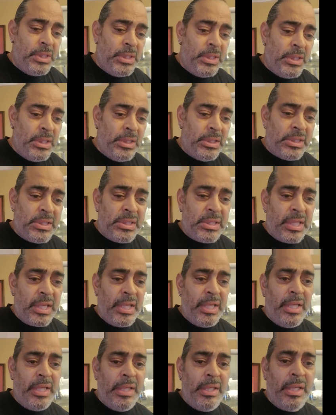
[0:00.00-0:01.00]
it's
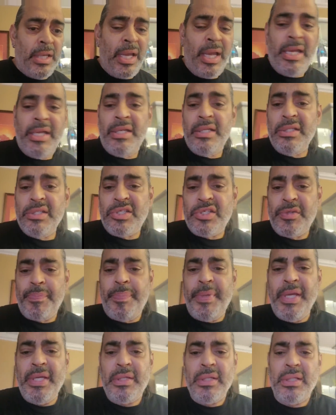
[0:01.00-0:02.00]
a 8-inch
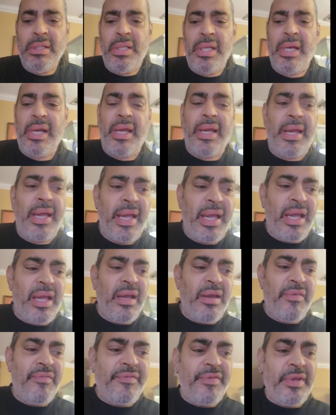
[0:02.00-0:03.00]
speaker that I
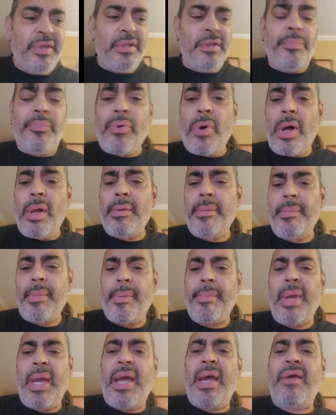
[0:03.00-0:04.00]
have, and the problem
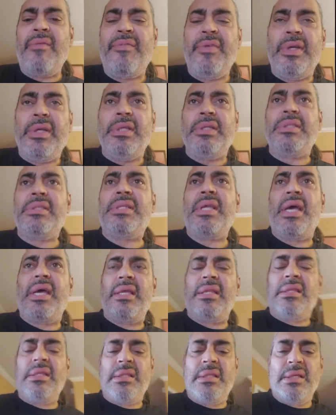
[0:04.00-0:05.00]
I'm having is
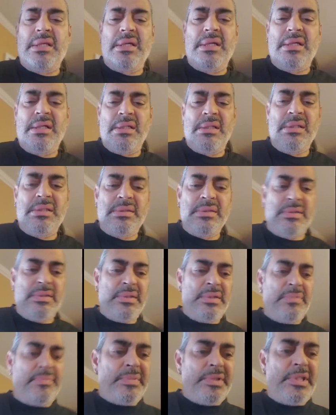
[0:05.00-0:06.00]
that let
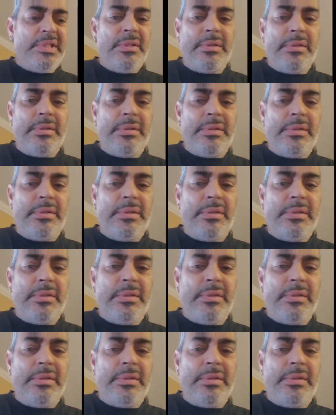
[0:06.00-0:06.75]
me see the model.